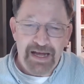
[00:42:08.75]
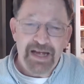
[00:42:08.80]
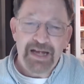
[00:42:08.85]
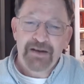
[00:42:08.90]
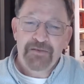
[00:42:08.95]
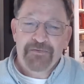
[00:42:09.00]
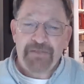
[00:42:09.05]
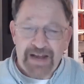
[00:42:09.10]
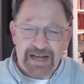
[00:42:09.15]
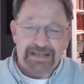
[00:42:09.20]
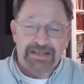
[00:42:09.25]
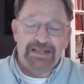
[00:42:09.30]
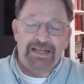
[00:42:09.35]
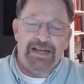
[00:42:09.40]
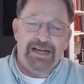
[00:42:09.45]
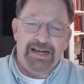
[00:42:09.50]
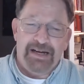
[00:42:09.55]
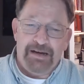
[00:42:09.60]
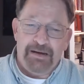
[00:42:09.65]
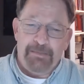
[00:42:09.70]
In fact,
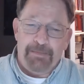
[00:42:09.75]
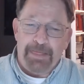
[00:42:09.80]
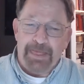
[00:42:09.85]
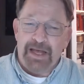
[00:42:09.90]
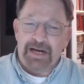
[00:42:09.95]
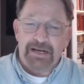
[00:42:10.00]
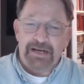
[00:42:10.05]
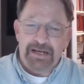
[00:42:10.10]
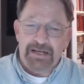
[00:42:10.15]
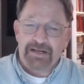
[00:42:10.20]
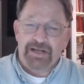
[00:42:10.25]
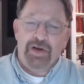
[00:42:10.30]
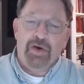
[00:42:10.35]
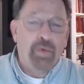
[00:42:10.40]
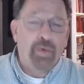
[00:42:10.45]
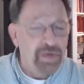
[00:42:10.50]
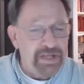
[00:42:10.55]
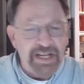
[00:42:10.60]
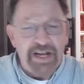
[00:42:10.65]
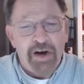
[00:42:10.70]
uh, the
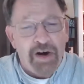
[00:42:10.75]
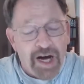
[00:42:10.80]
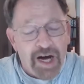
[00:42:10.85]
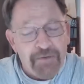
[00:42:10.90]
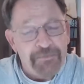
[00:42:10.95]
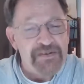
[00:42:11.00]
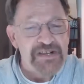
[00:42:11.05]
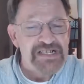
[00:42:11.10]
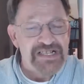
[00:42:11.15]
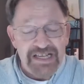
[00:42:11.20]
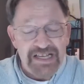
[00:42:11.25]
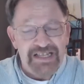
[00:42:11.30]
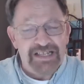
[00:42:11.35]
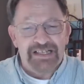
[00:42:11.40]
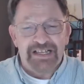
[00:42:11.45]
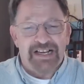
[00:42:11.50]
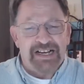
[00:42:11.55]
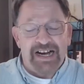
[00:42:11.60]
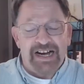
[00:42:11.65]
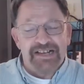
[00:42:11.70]
only office in
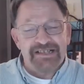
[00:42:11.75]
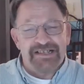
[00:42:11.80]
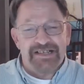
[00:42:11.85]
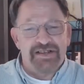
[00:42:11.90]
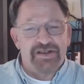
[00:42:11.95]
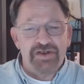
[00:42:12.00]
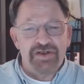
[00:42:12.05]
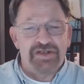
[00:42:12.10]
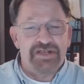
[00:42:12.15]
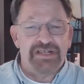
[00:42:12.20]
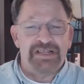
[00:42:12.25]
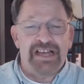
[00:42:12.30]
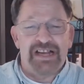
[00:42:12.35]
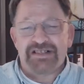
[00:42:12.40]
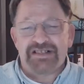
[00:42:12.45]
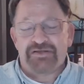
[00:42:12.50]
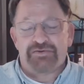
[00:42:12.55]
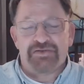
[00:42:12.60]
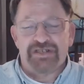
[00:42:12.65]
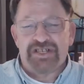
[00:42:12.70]
the Constitution that
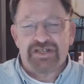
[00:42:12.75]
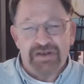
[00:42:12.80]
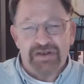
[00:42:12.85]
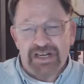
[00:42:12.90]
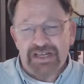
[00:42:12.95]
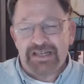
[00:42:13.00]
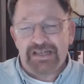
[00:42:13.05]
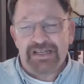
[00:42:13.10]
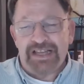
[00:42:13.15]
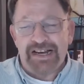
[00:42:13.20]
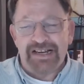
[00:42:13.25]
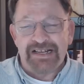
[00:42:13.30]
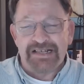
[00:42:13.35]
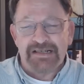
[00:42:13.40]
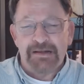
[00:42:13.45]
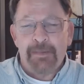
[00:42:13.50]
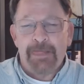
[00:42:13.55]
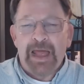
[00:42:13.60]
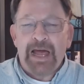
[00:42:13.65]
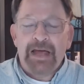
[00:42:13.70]
is restrict that is